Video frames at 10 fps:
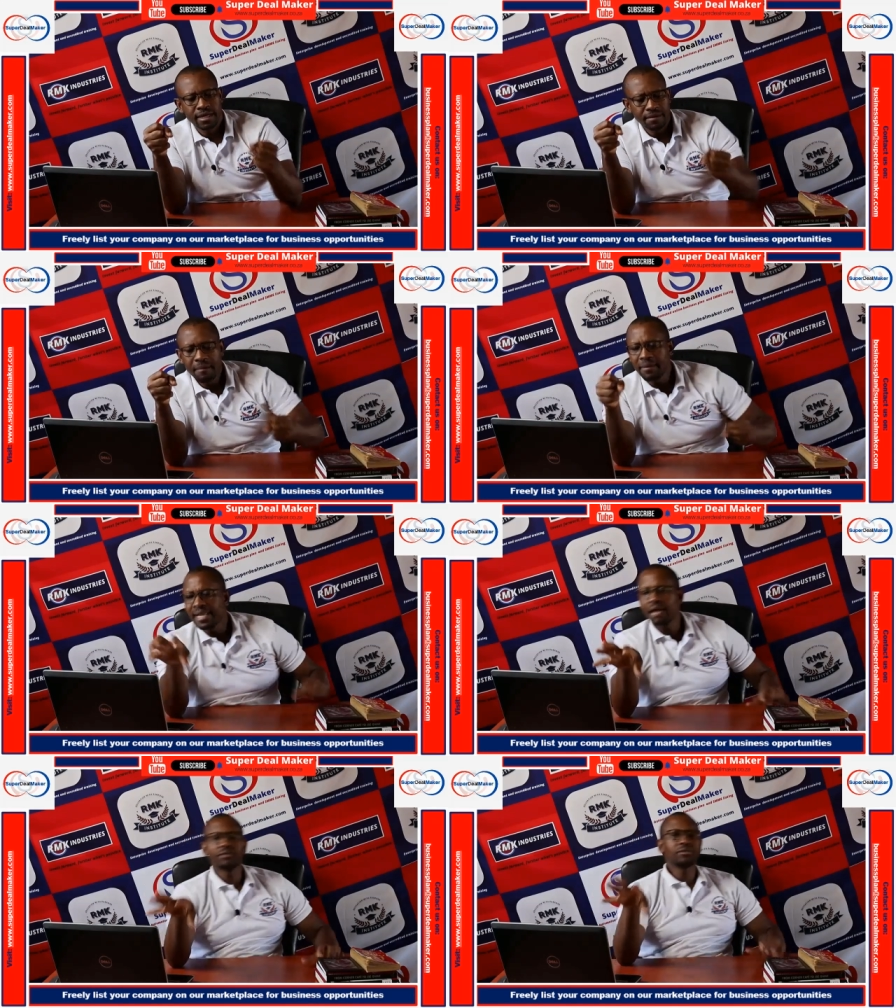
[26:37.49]
Remember
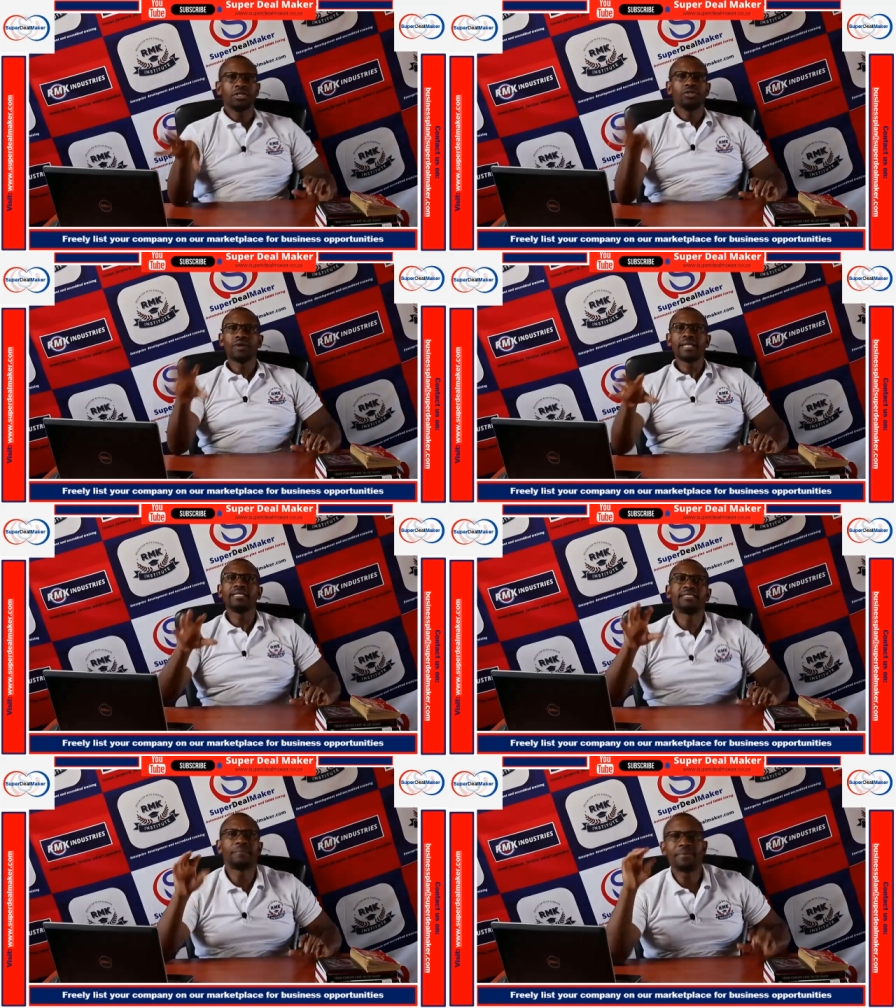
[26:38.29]
now, you're an
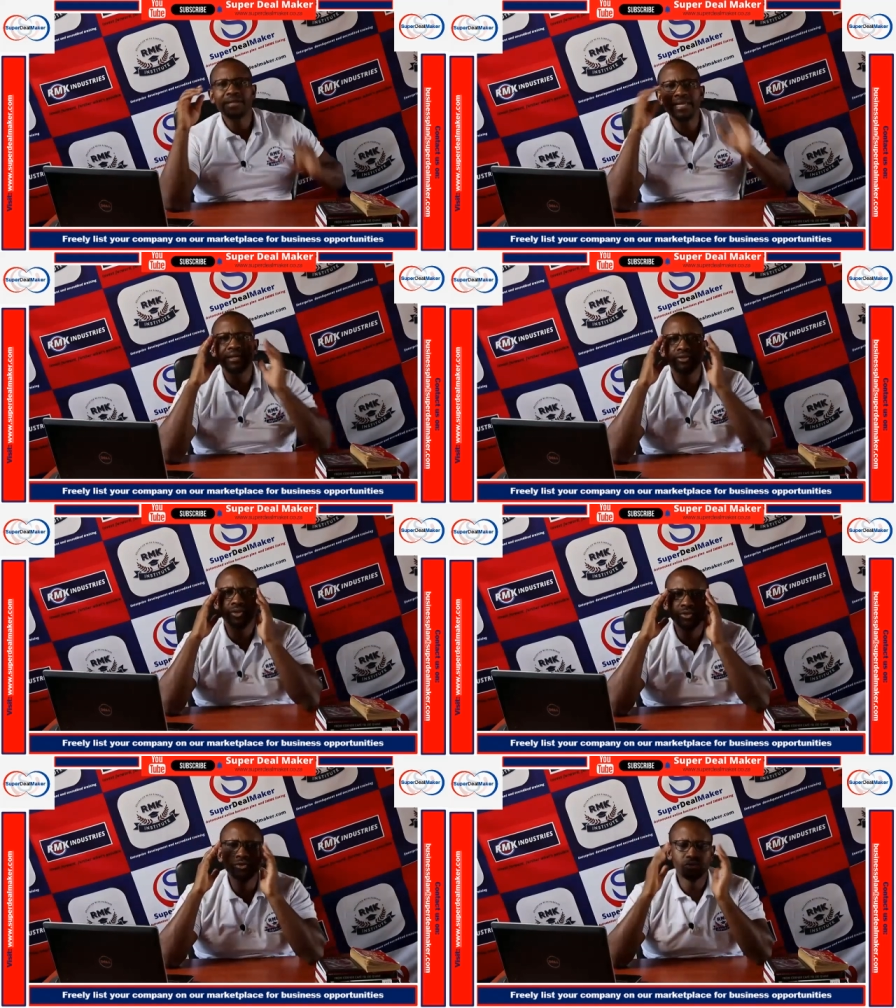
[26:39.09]
entrepreneur.
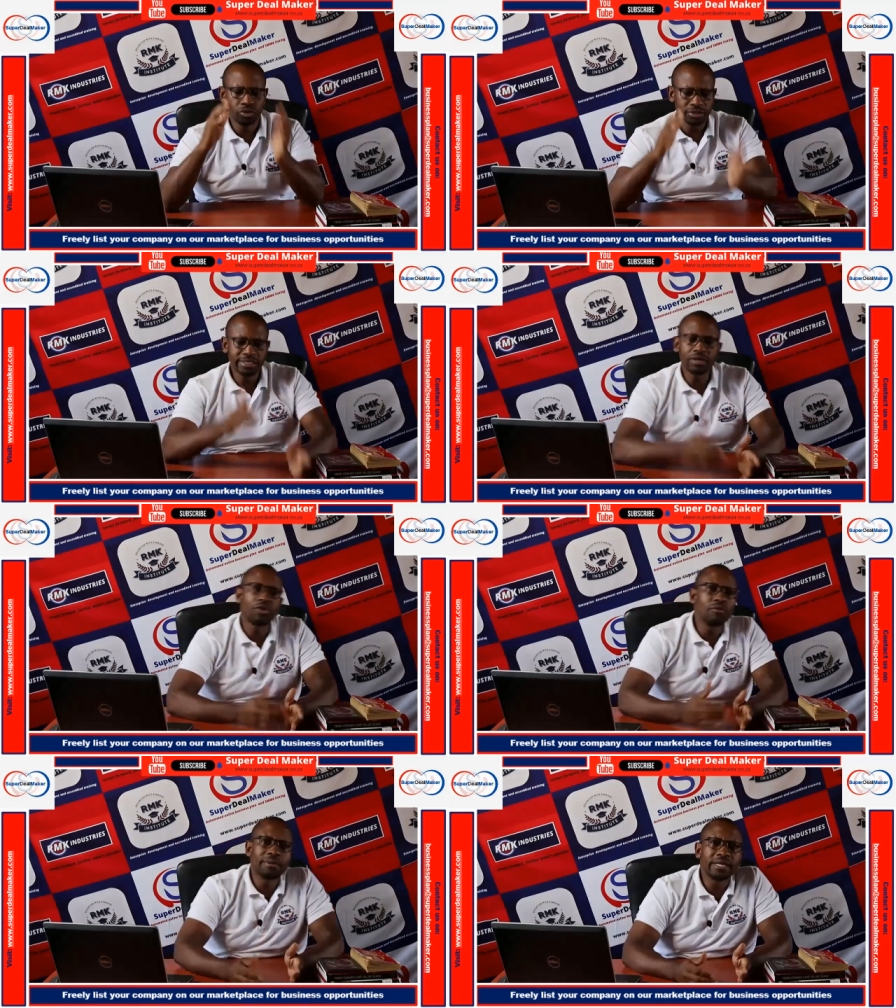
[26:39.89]
You're not, not in a
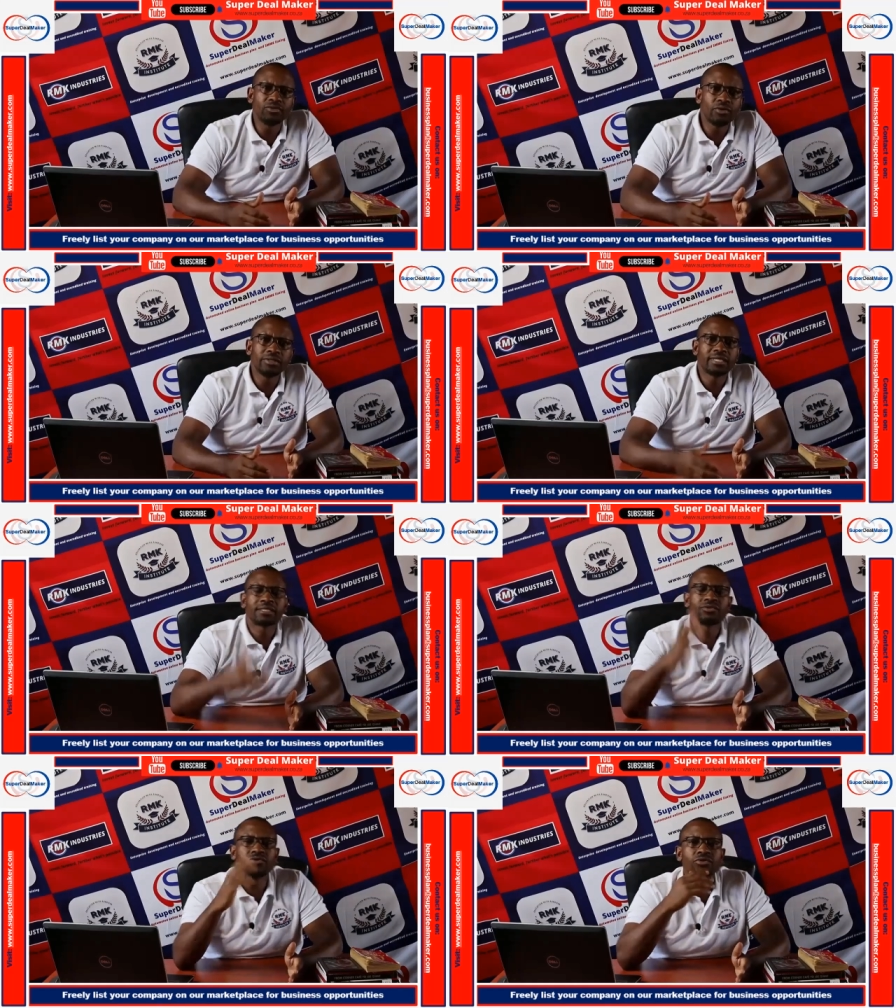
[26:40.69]
corporate where you
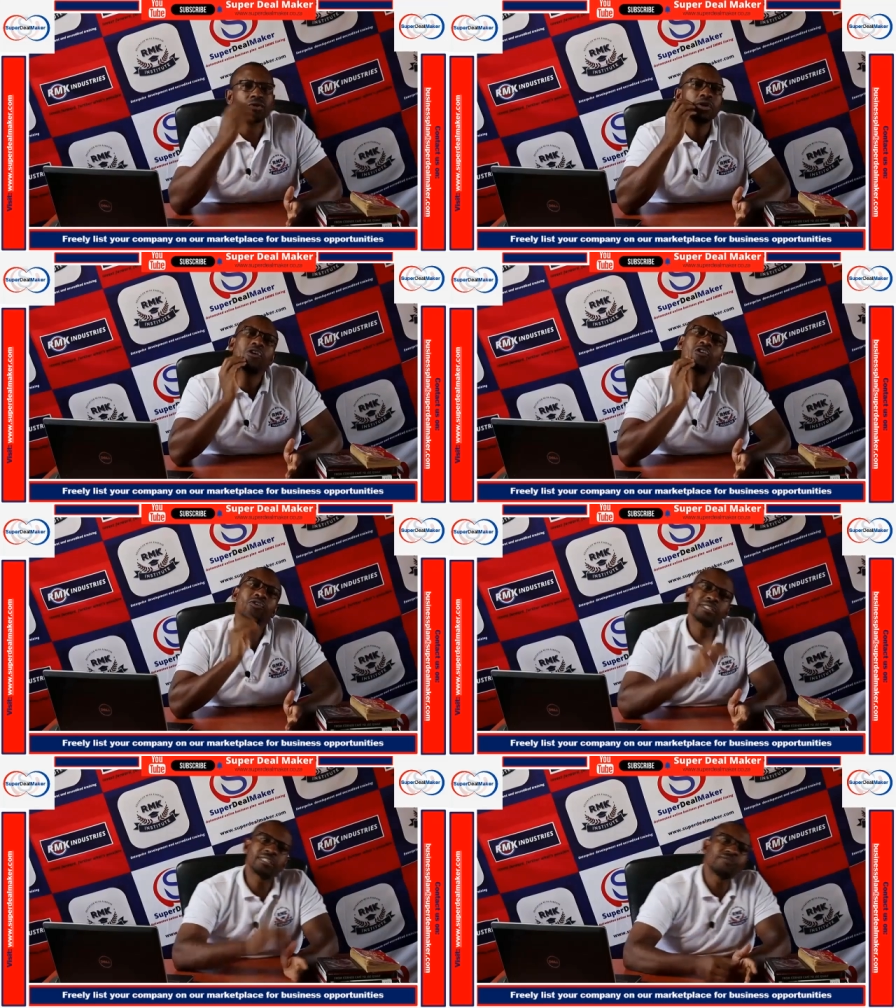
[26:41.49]
just do
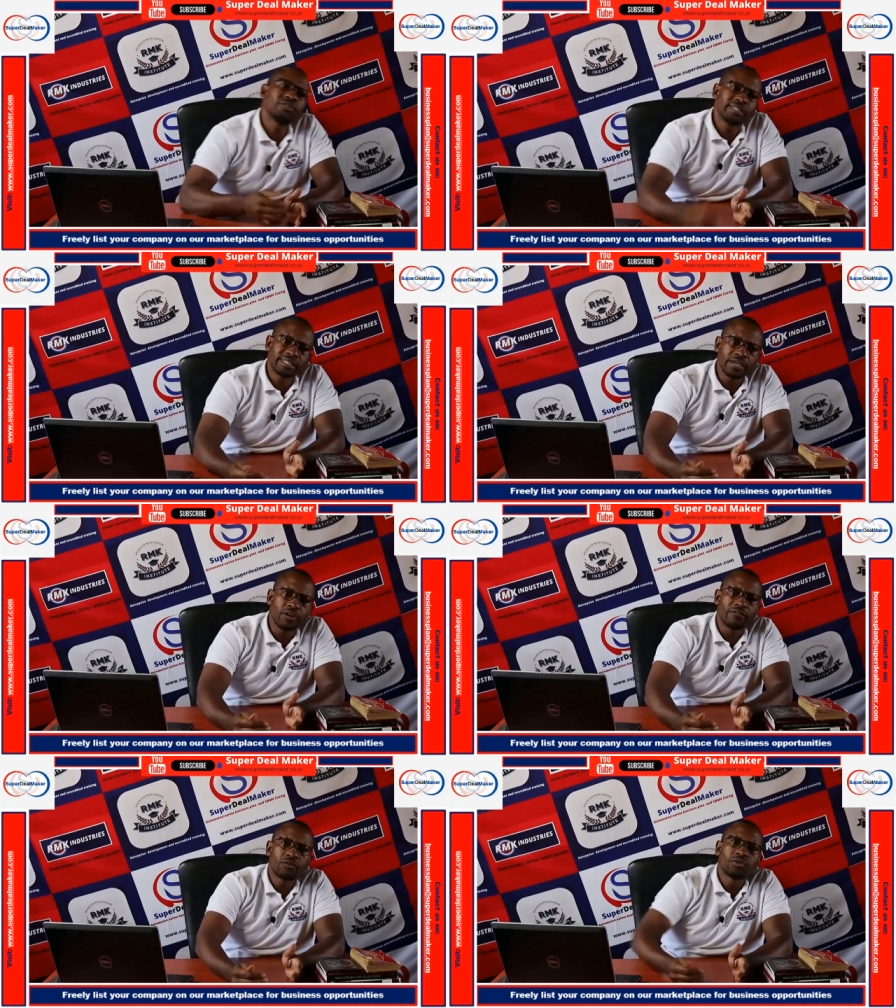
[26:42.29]
courses for the
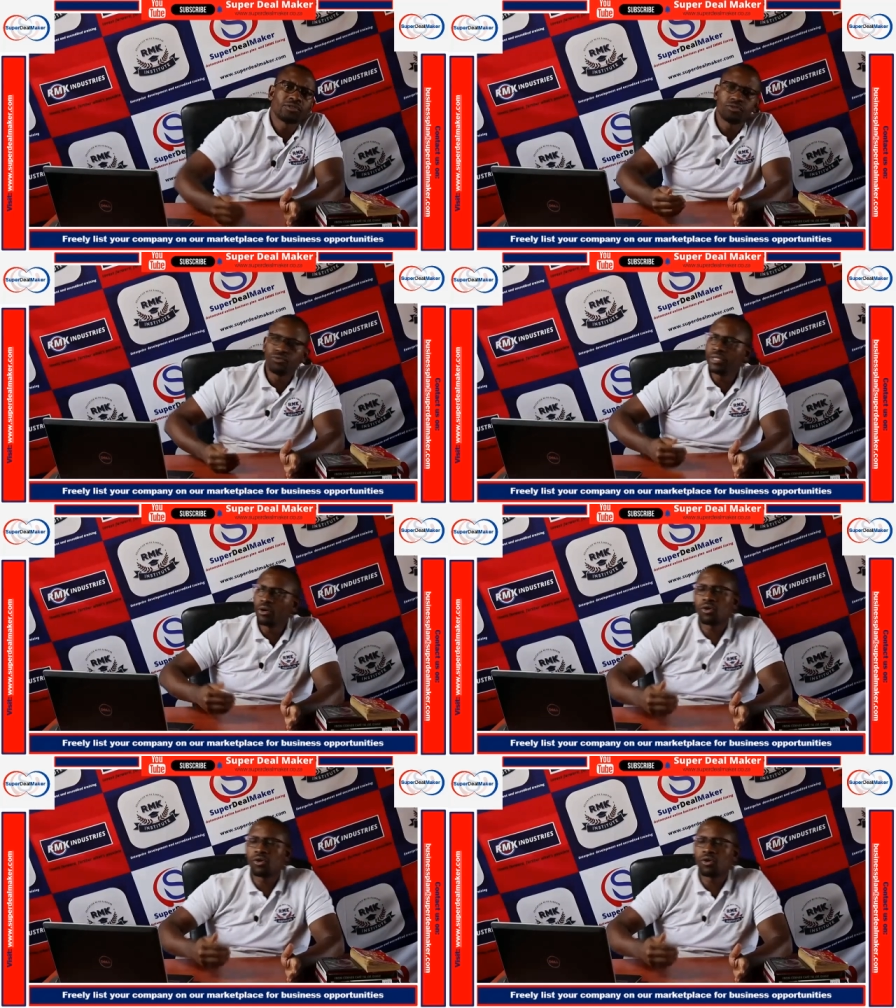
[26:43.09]
sake of co- doing